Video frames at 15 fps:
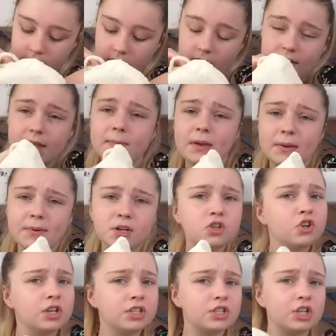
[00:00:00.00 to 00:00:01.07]
I think people are
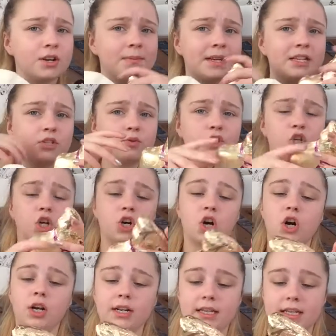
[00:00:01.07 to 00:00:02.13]
trying to turn me into a
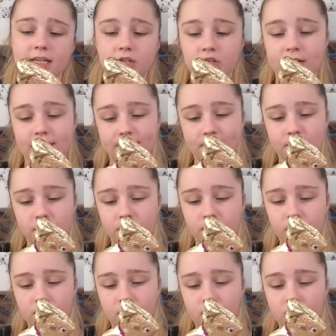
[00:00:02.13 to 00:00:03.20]
chocoholic this year.
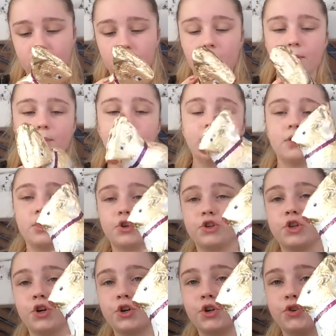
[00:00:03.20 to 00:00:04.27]
Milk
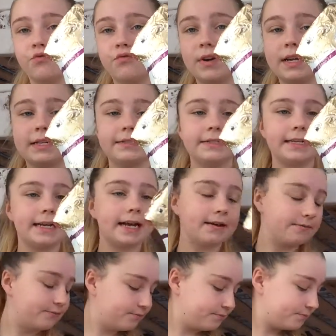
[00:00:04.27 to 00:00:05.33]
chocolate reindeer.